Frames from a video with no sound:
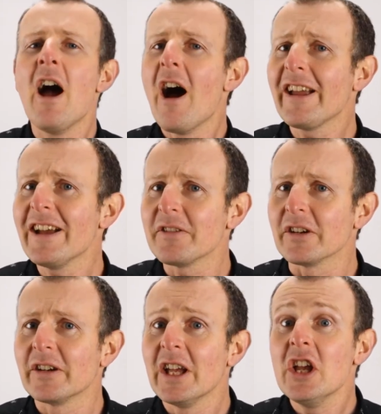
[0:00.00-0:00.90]

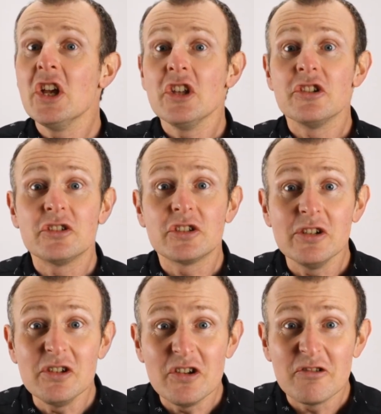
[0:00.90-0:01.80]
However, do
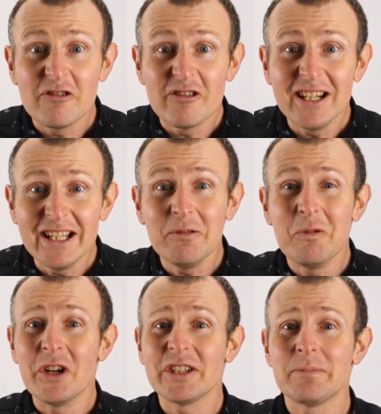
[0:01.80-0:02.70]
you really
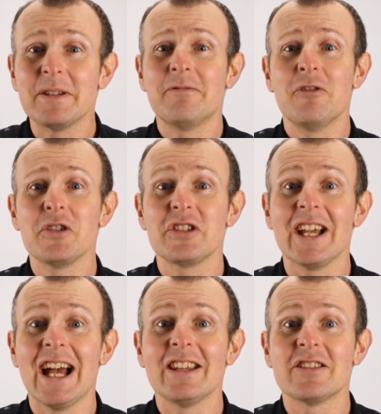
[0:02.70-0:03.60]
want to be forced
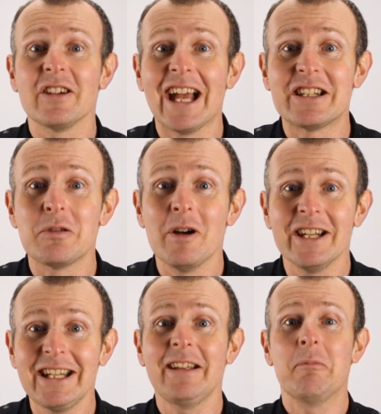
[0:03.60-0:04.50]
to answer a
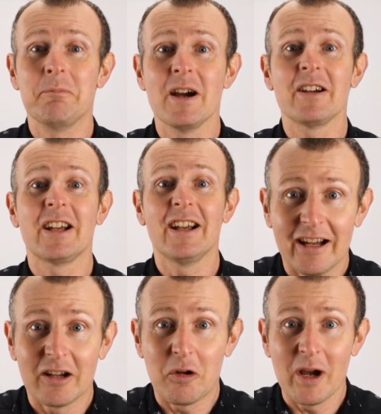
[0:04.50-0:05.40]
20-mark
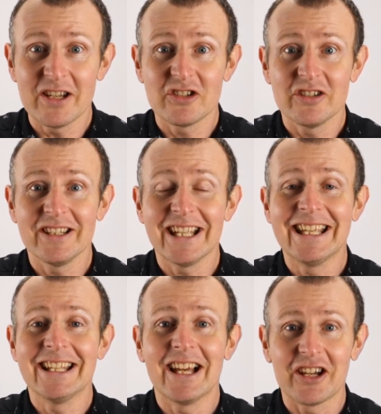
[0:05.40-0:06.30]
question
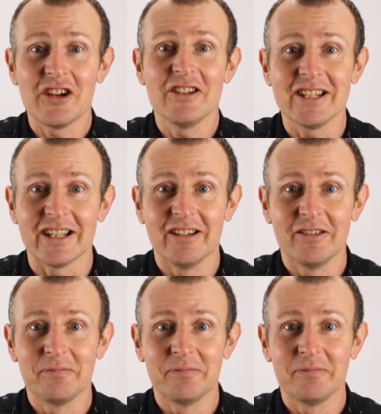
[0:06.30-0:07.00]
in accounting?